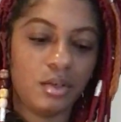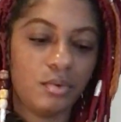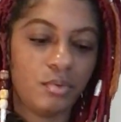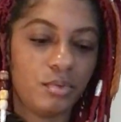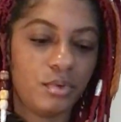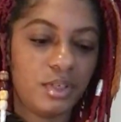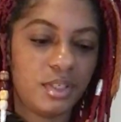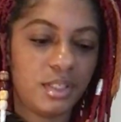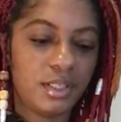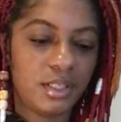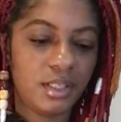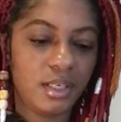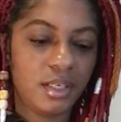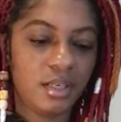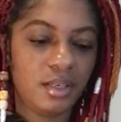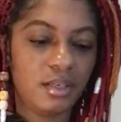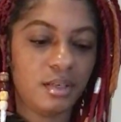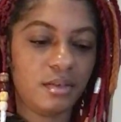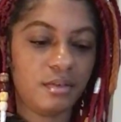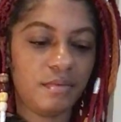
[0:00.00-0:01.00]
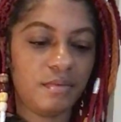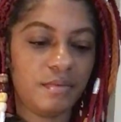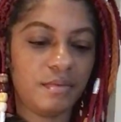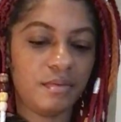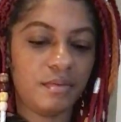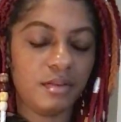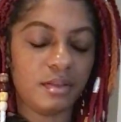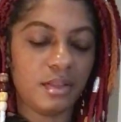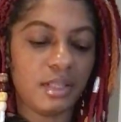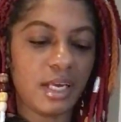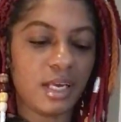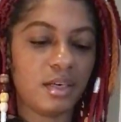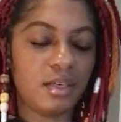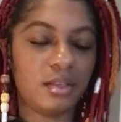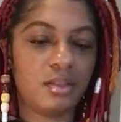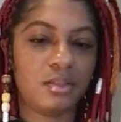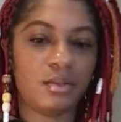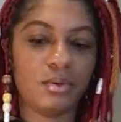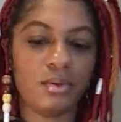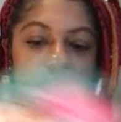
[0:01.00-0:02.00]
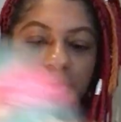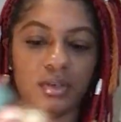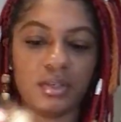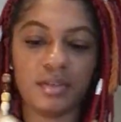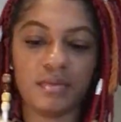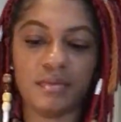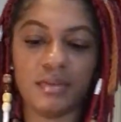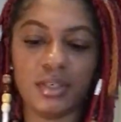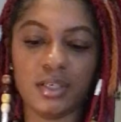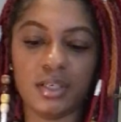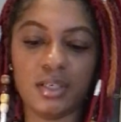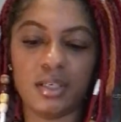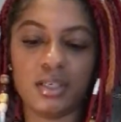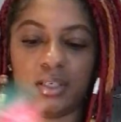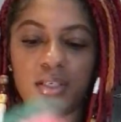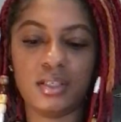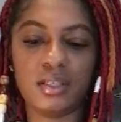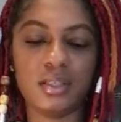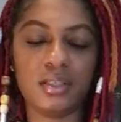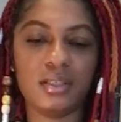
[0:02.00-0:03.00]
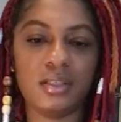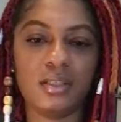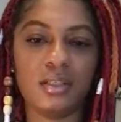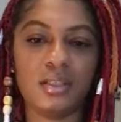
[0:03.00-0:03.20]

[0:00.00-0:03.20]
receive that intuitive nudge.